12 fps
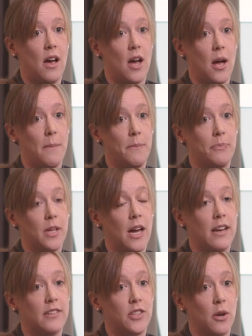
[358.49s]
Um,
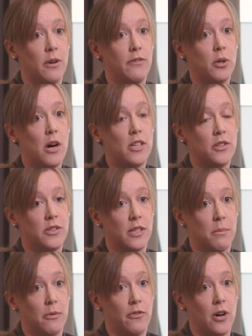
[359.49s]
and so, if you are
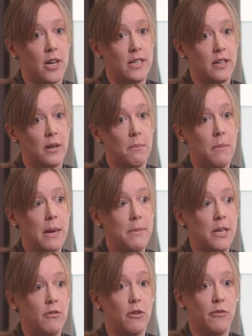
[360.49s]
using a provider,
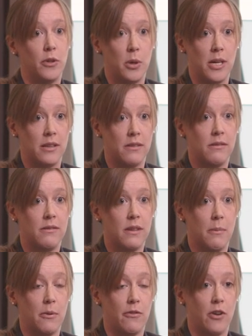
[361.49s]
maybe reviewing
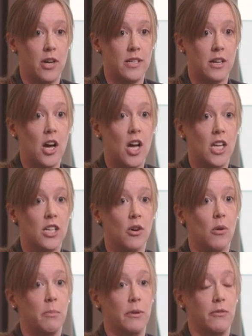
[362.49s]
that provider early on